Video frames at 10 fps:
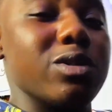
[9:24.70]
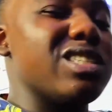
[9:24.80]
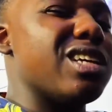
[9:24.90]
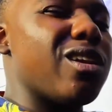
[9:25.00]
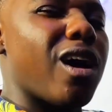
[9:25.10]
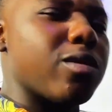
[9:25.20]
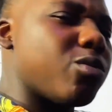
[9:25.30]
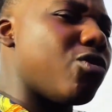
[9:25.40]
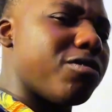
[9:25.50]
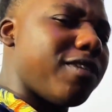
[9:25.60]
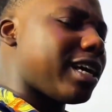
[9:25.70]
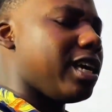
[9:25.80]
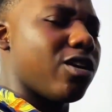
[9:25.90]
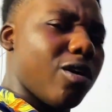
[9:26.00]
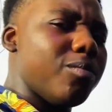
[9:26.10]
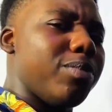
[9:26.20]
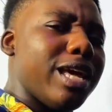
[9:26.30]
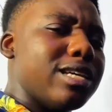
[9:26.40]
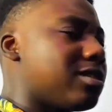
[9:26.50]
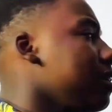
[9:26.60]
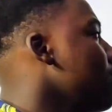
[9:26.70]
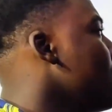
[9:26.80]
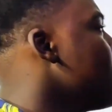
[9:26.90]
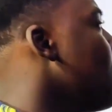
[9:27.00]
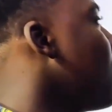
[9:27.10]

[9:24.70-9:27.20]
which is a lot more fucking complex. So